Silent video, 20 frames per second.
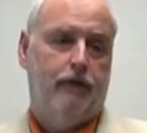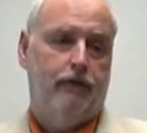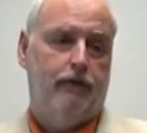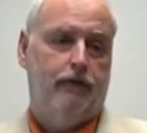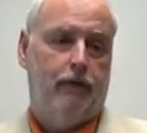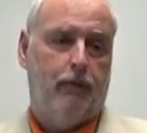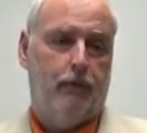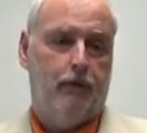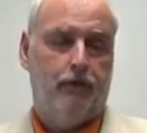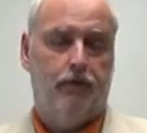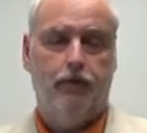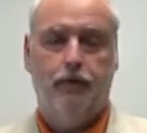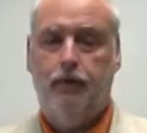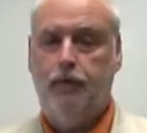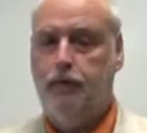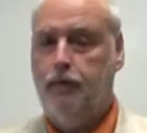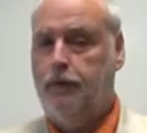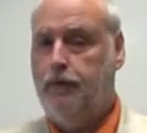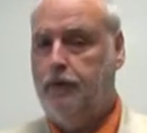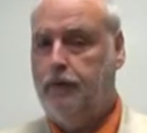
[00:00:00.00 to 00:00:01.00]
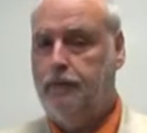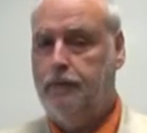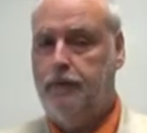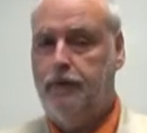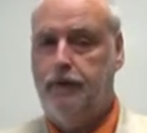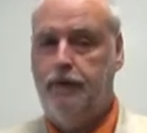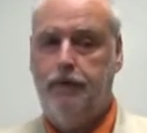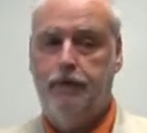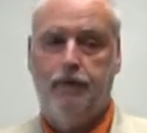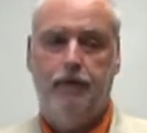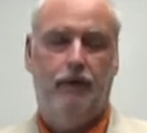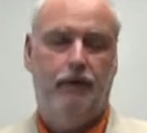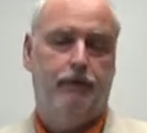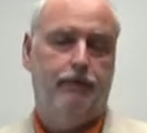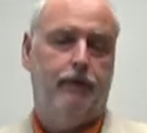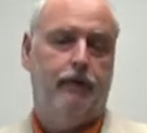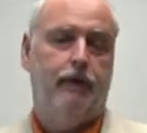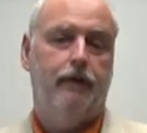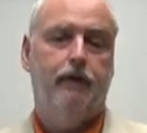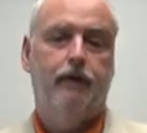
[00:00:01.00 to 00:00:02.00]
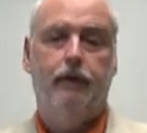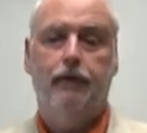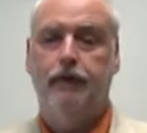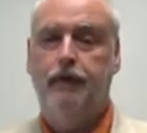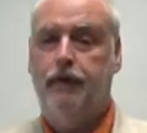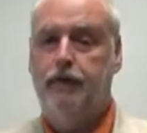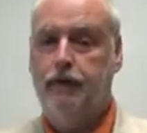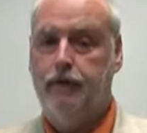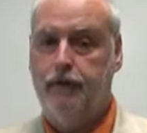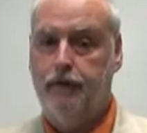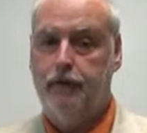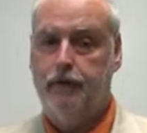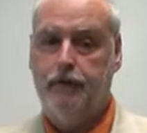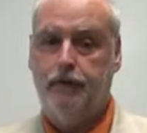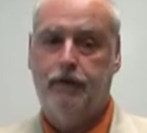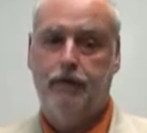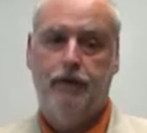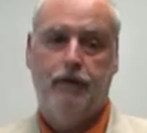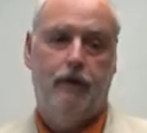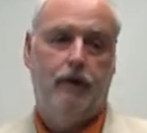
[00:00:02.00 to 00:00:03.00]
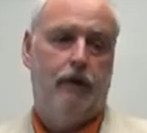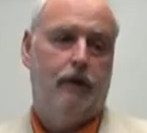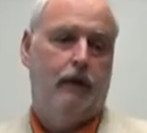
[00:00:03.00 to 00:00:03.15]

pharmaceutical companies, veterinary clinics,